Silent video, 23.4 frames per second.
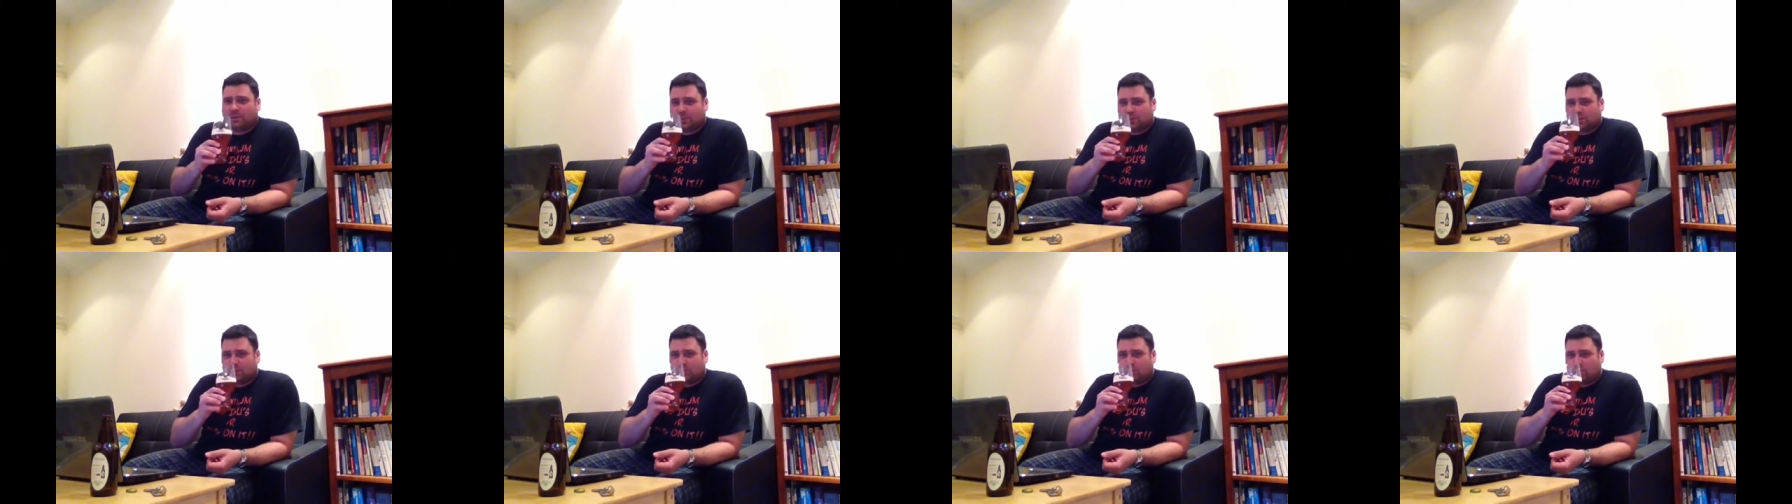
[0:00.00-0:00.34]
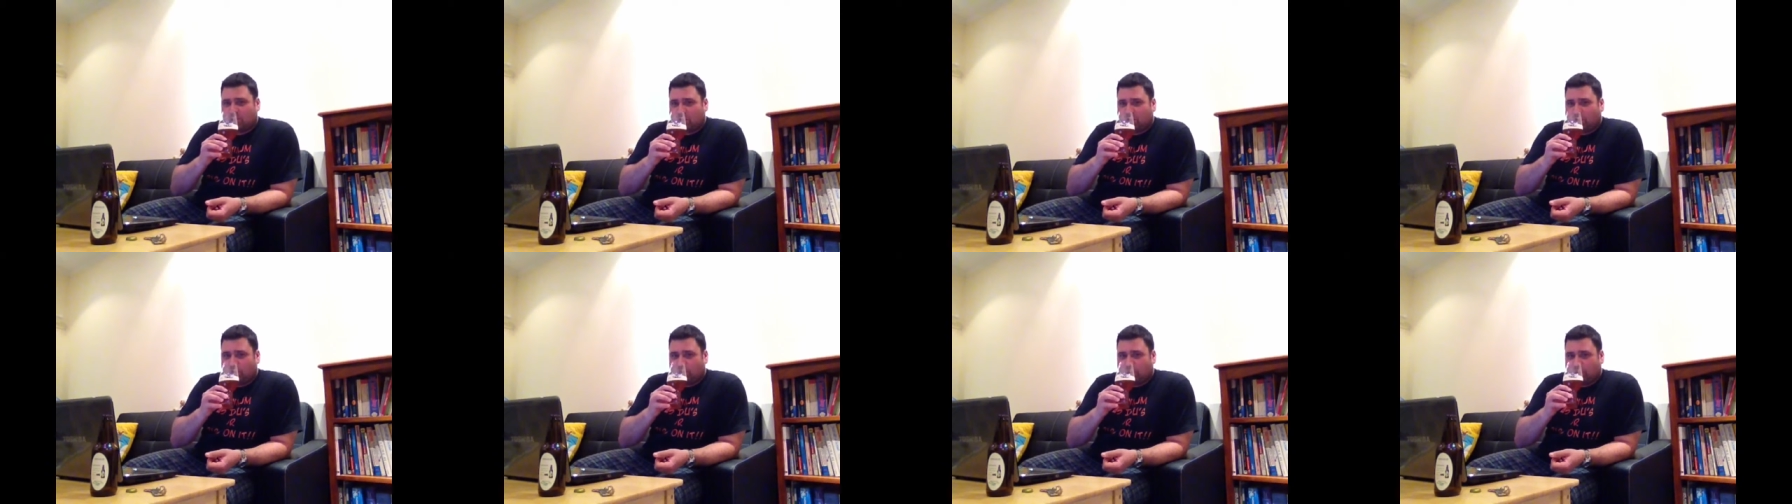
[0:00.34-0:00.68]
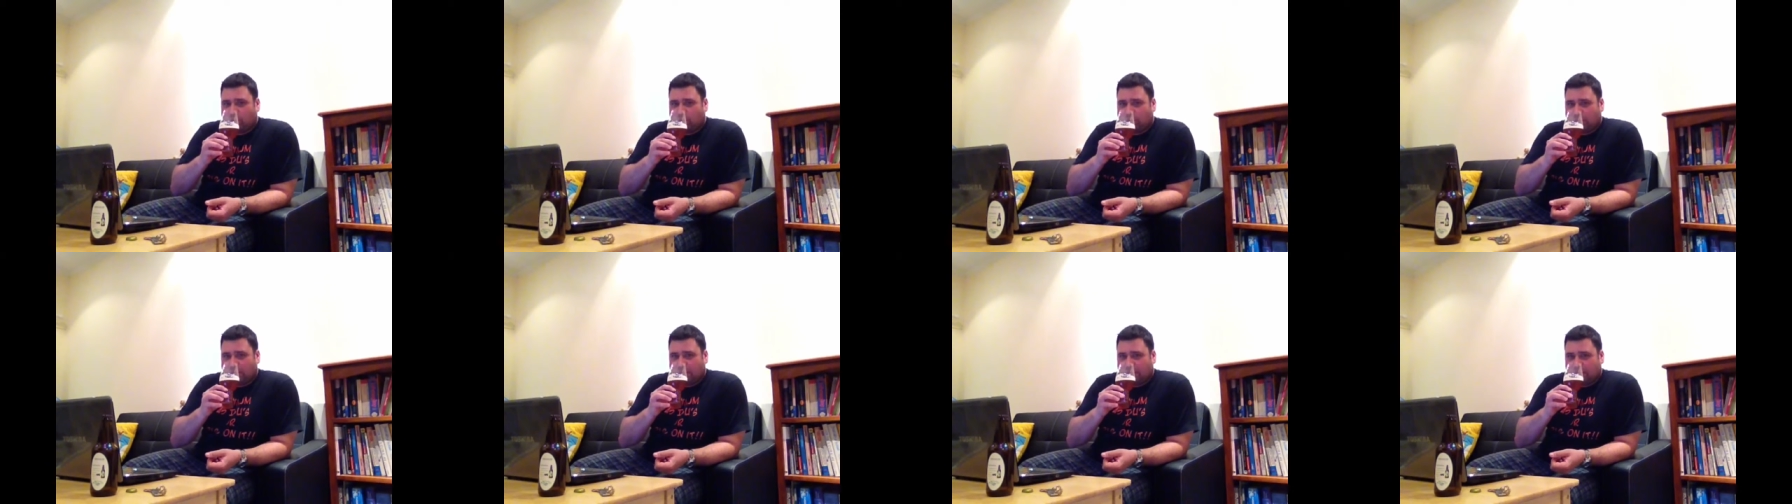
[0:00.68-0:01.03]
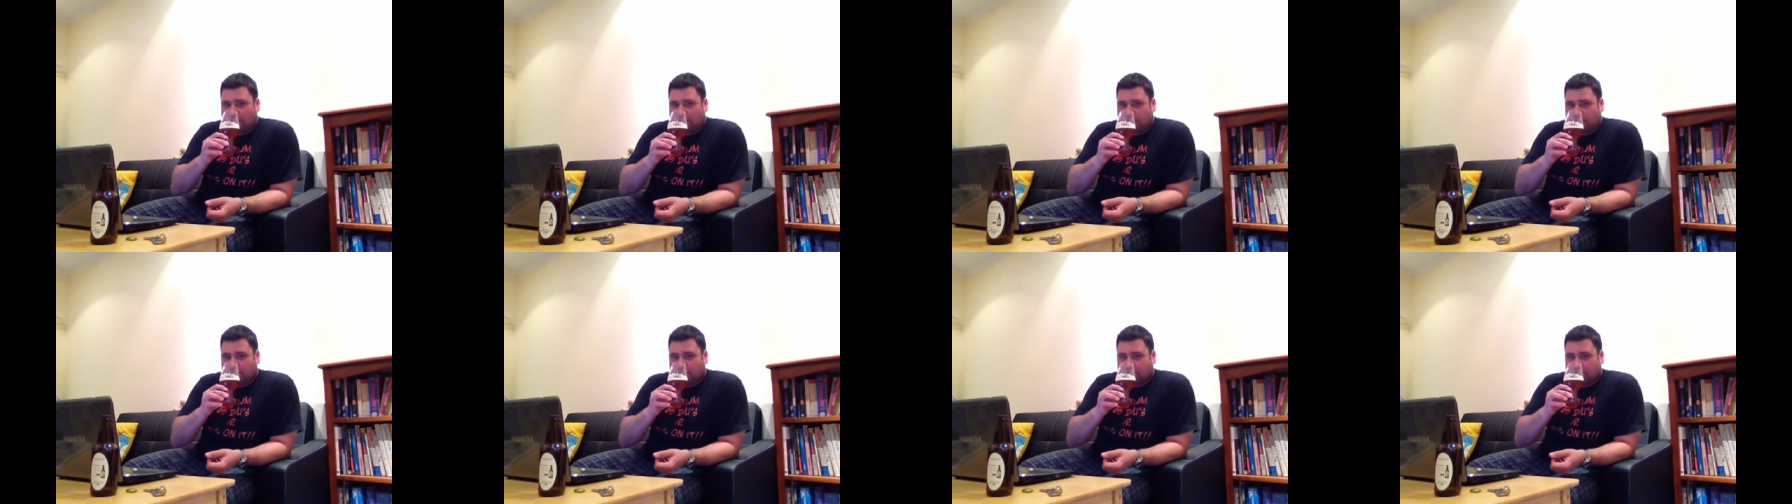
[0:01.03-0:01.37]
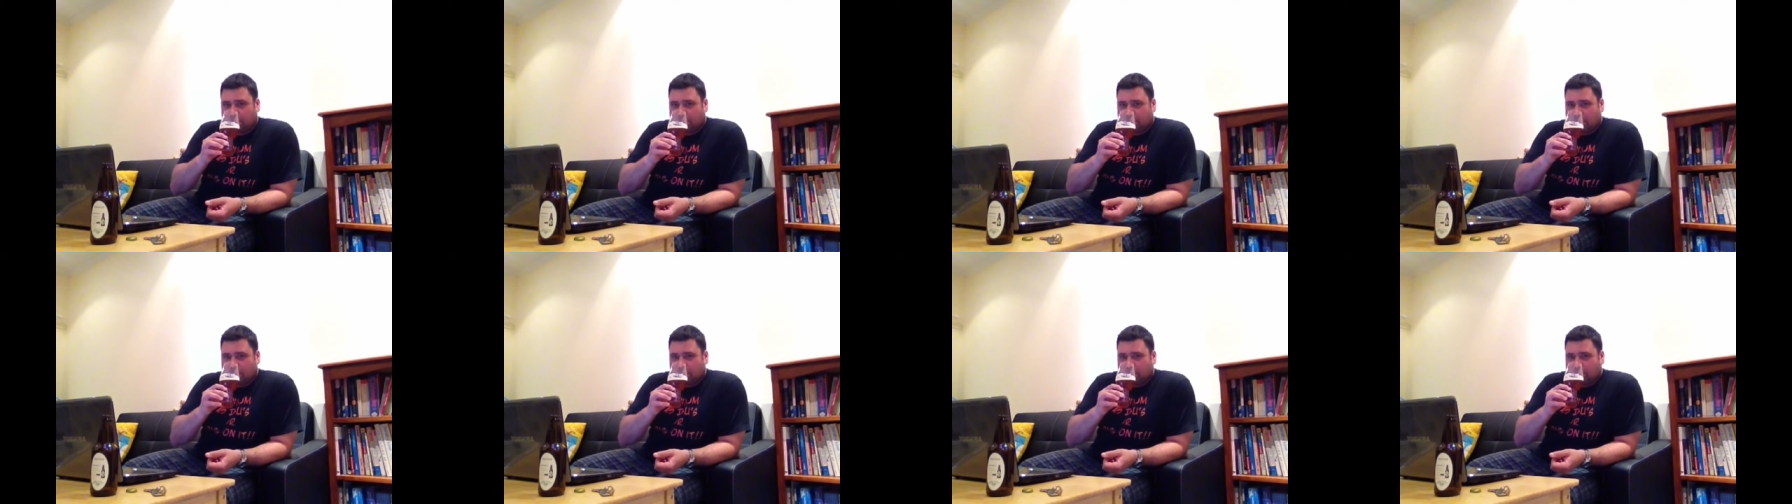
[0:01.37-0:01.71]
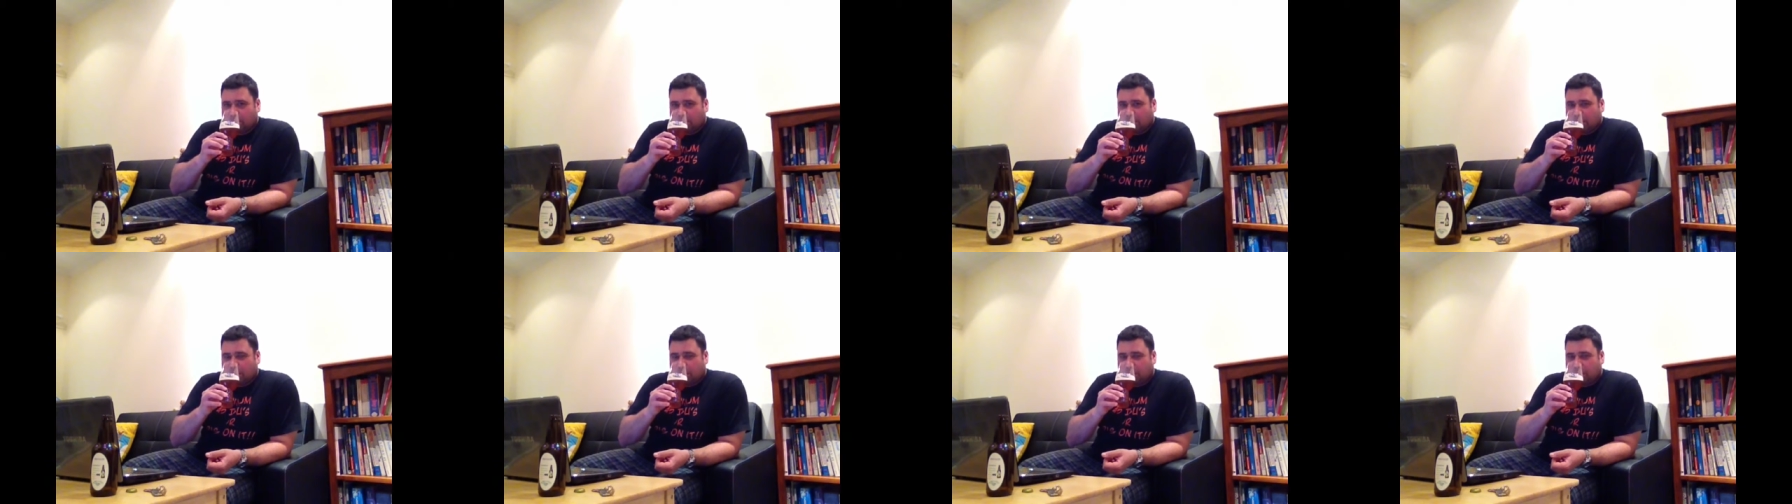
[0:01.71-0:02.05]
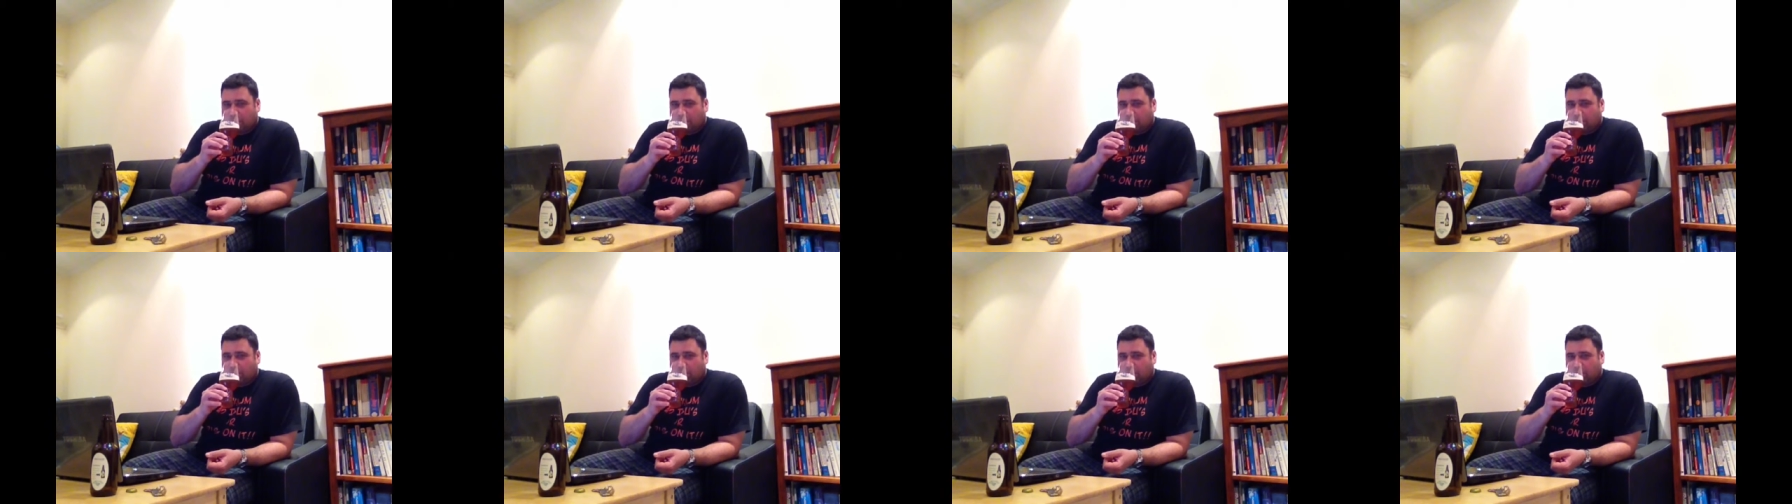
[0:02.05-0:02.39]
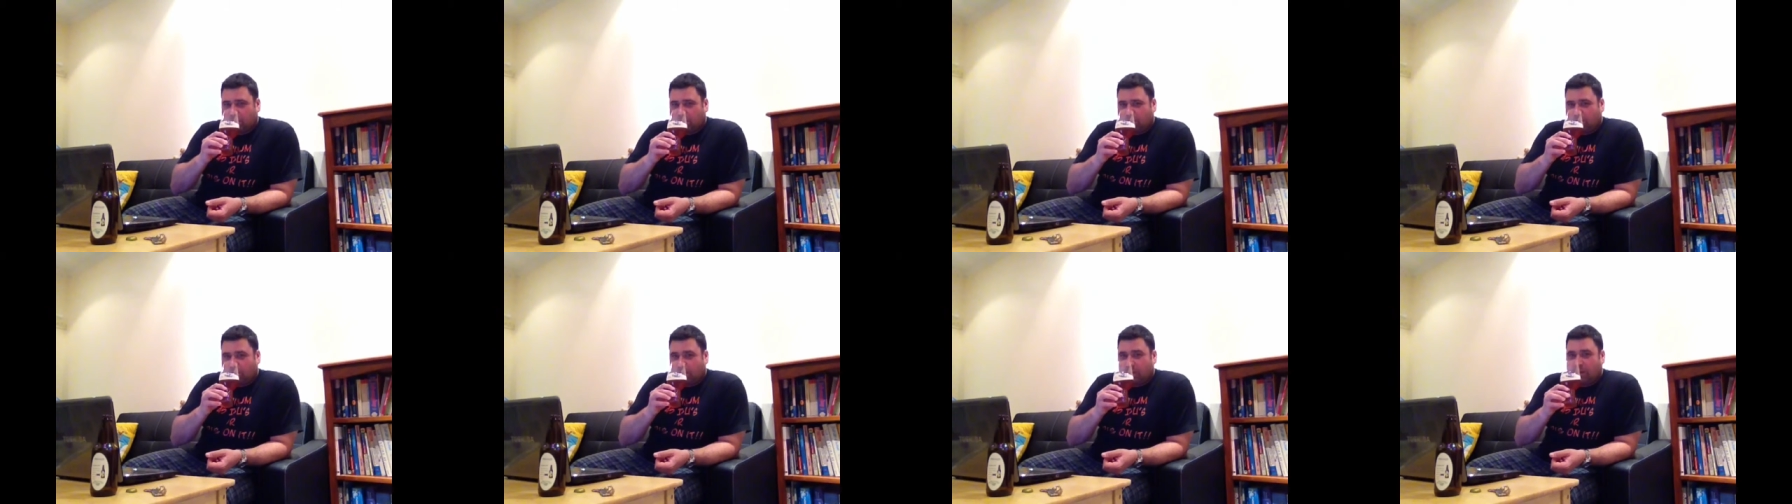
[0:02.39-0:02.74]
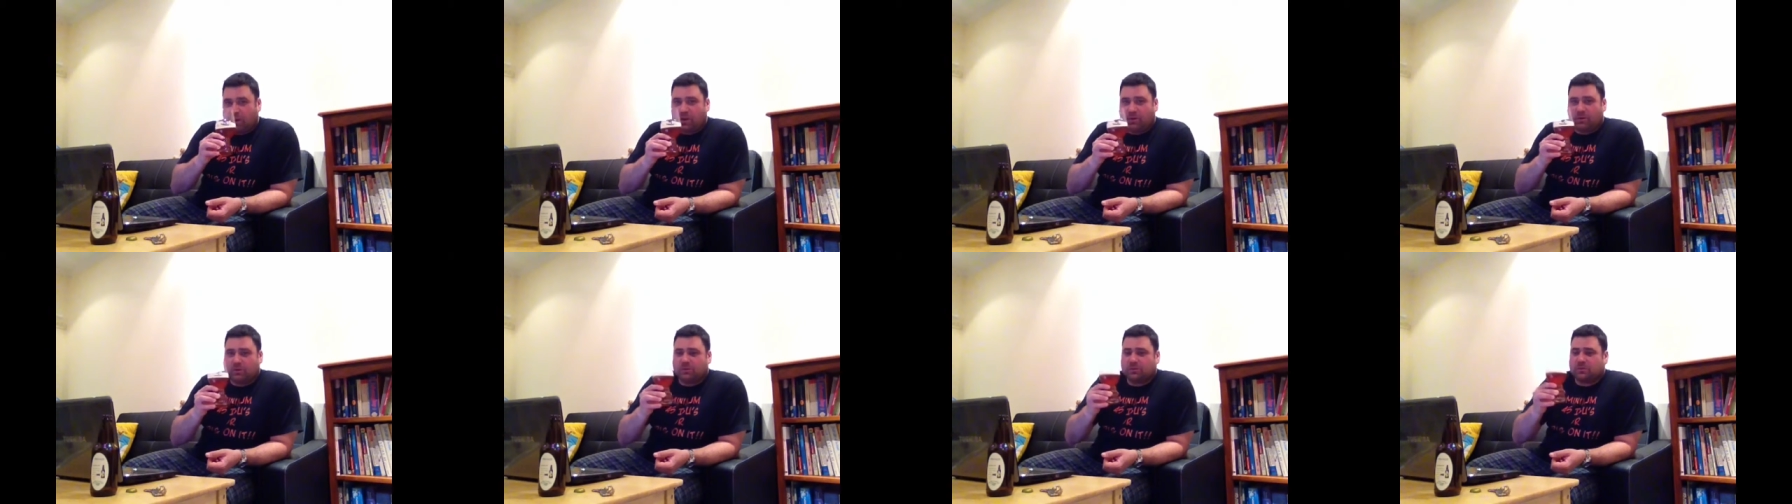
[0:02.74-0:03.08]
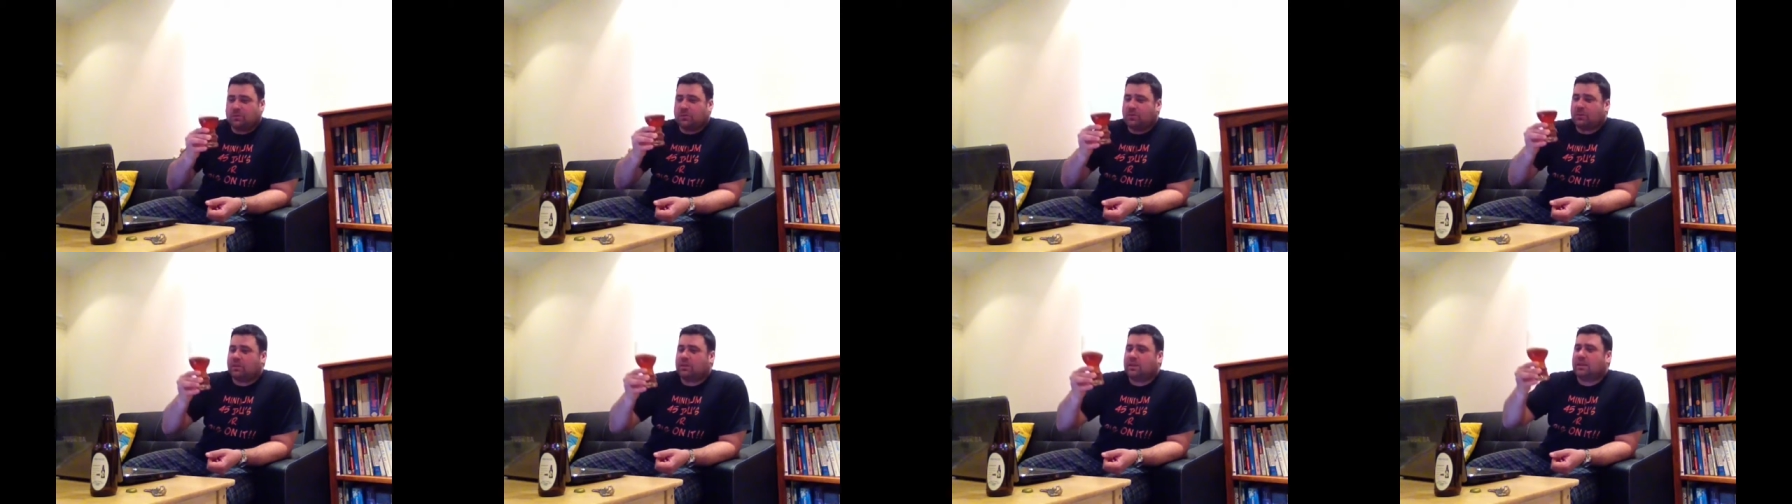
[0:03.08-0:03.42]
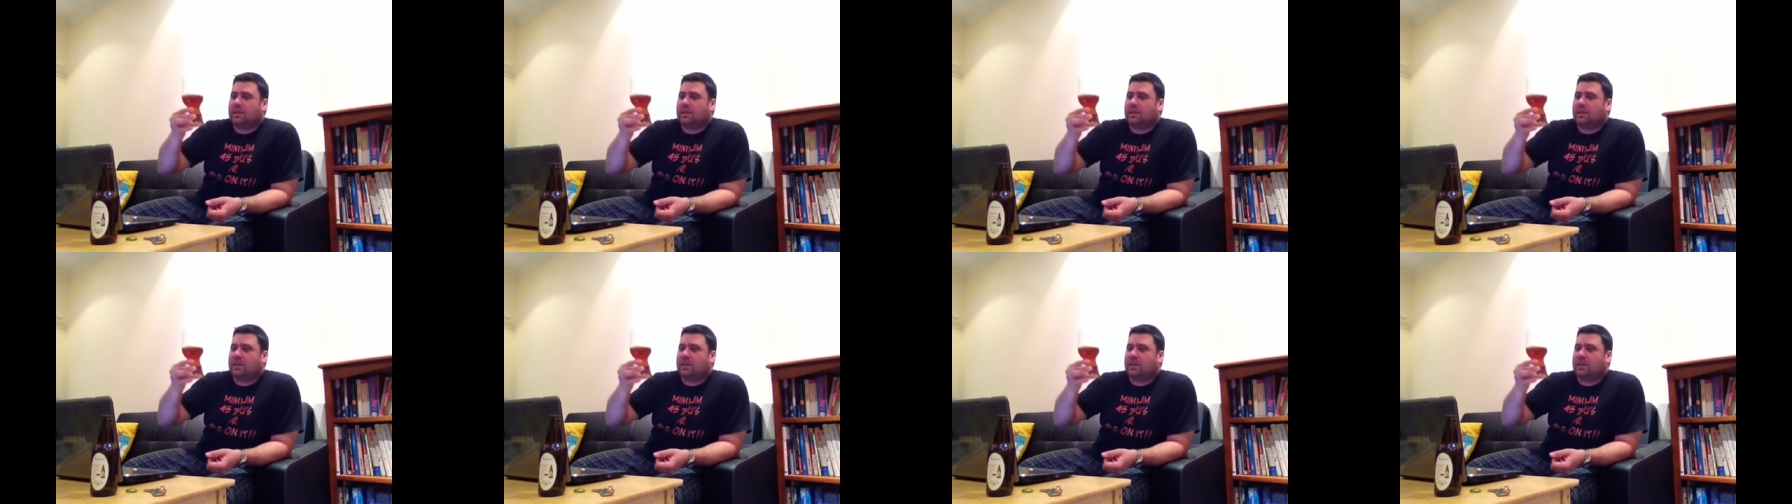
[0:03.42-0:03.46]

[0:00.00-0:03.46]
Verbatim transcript: strong malty backbone on the nose.